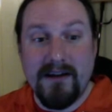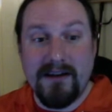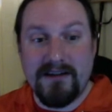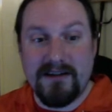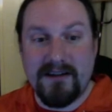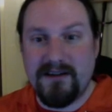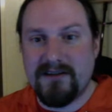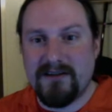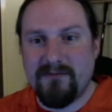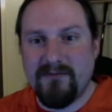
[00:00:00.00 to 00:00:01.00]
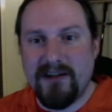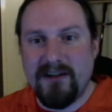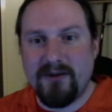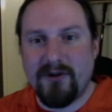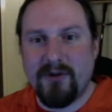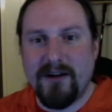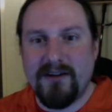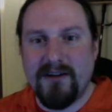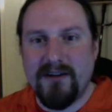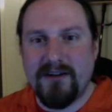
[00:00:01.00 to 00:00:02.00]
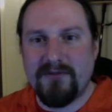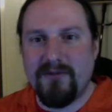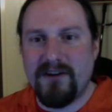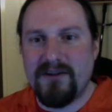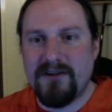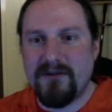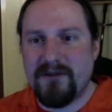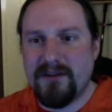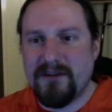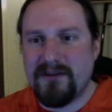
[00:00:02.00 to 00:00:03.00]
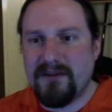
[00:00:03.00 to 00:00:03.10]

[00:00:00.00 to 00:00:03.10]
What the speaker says: it doesn't really look quite as right as it usually does.